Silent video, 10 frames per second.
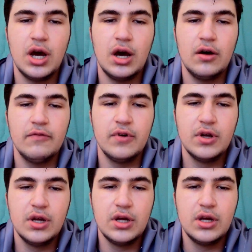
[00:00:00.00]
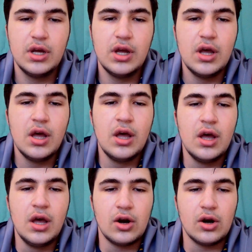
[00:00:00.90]
of
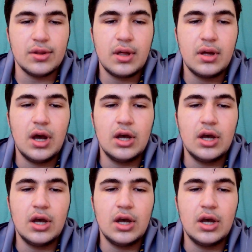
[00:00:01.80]
Earth.